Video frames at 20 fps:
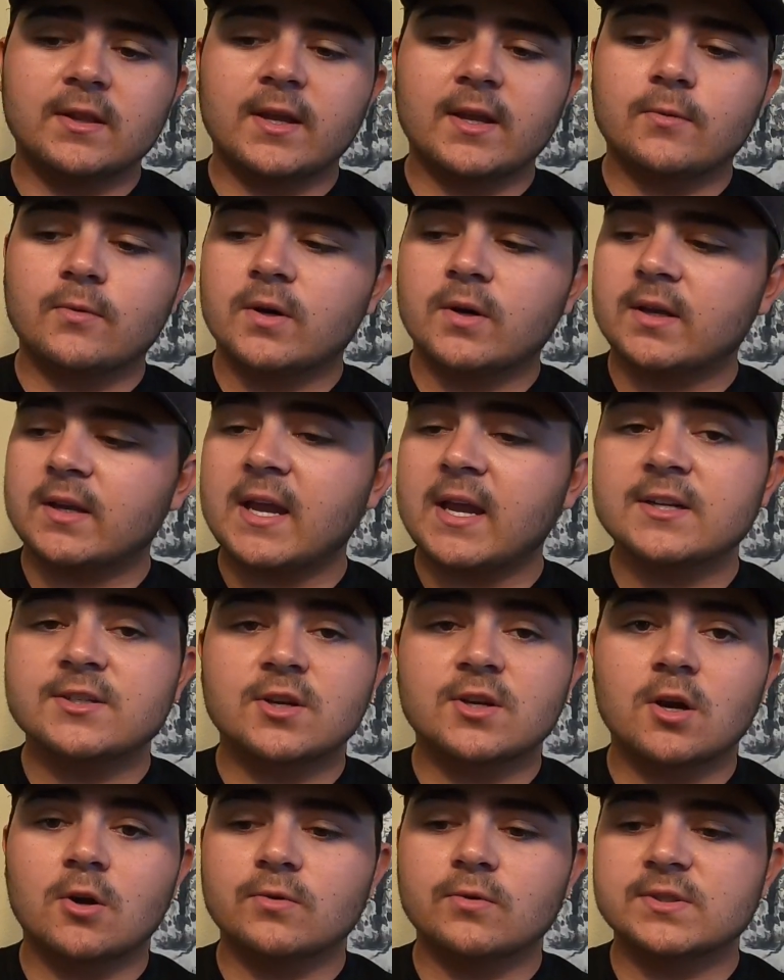like what
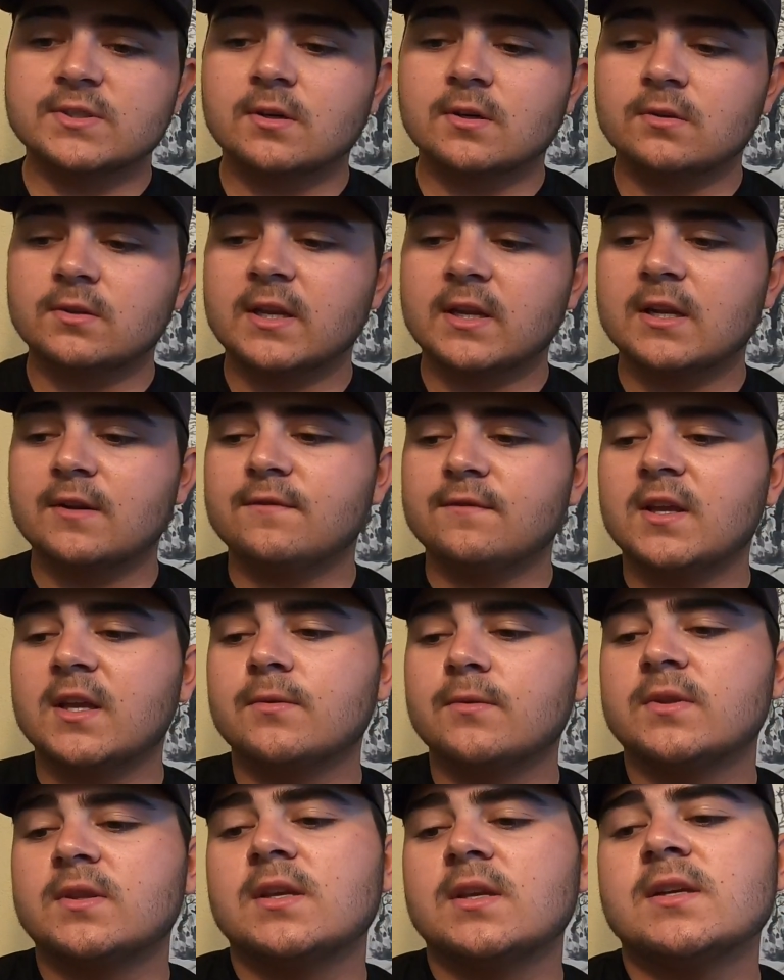Catchco and Salt Native did
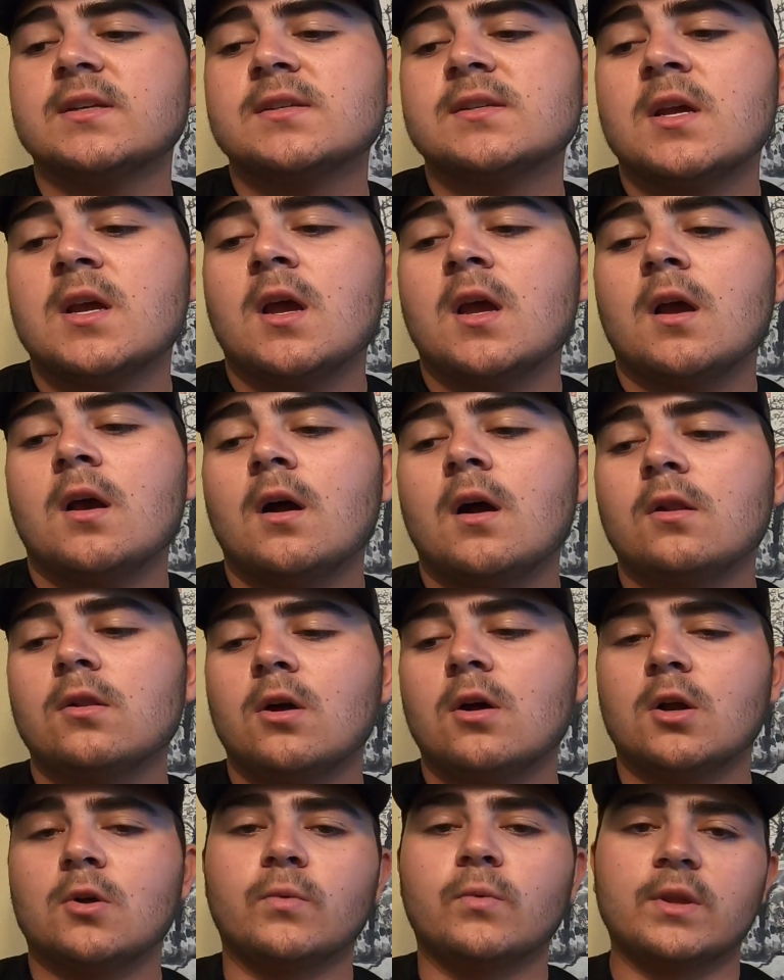with these,
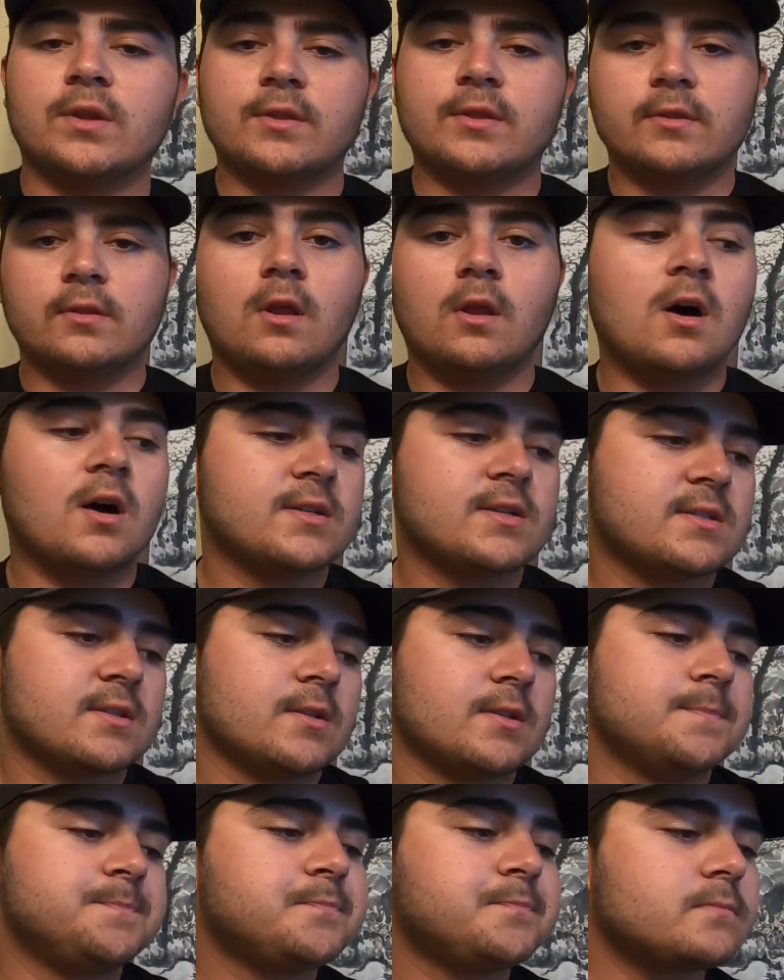along with
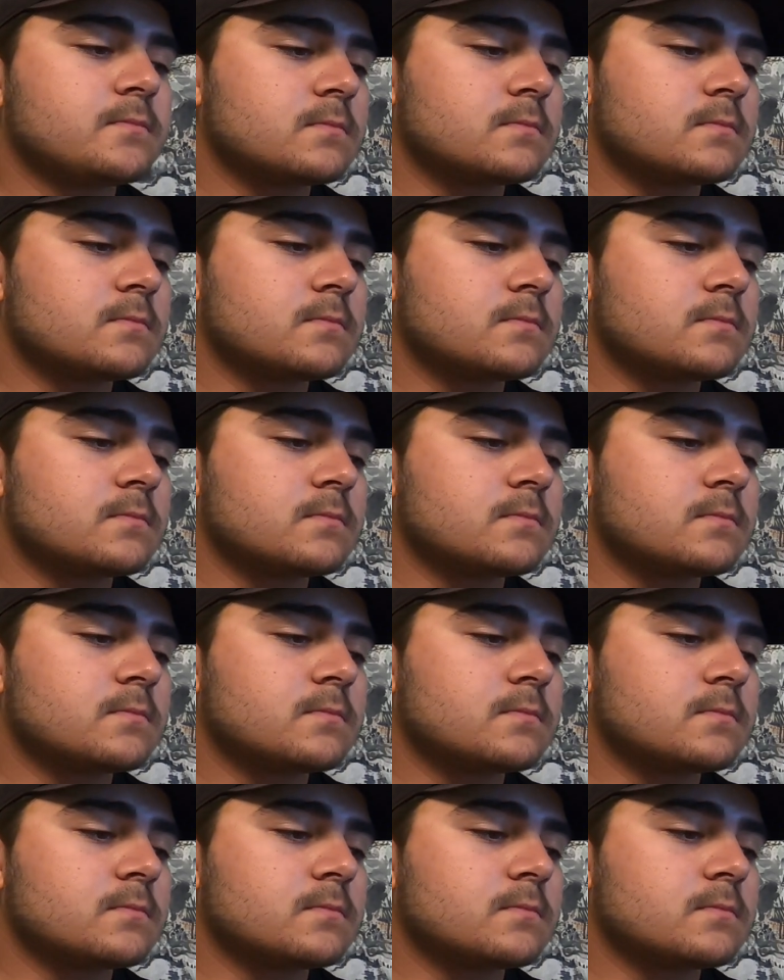Lawson.